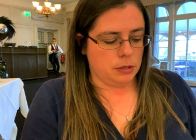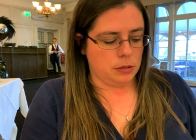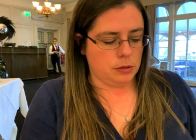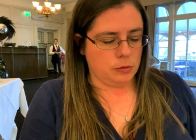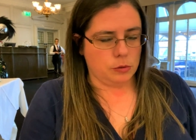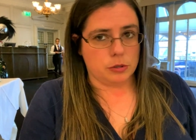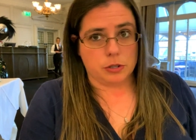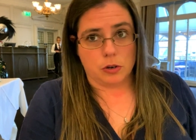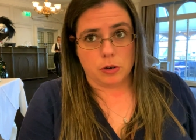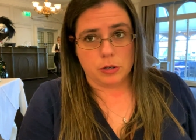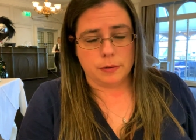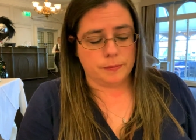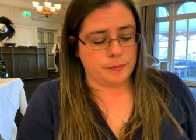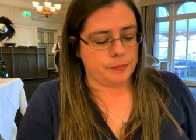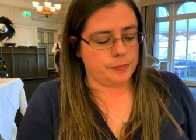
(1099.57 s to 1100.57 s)
or
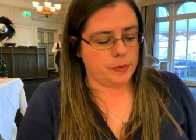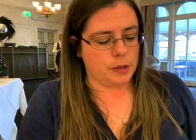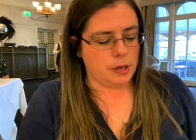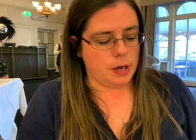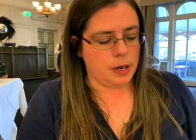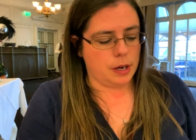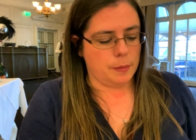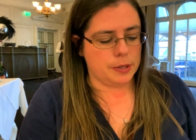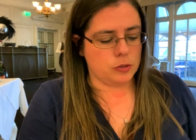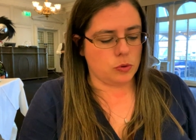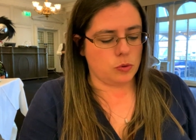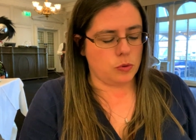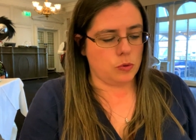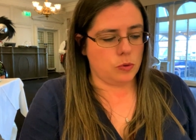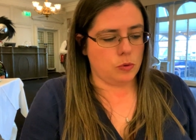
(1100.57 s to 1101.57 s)
scone. Um, it's
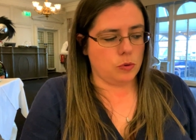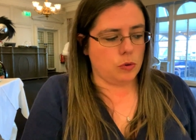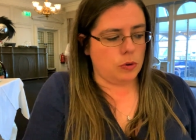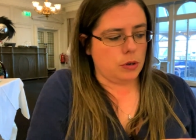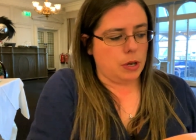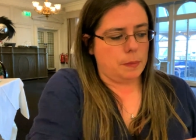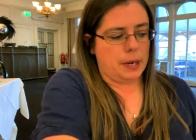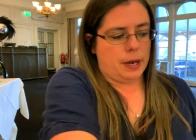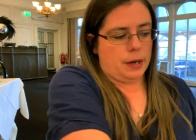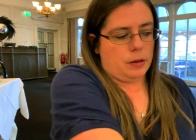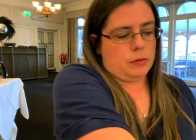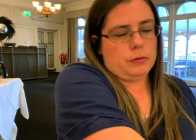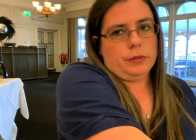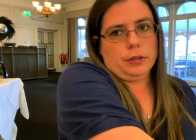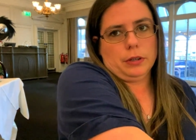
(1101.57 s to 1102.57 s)
all about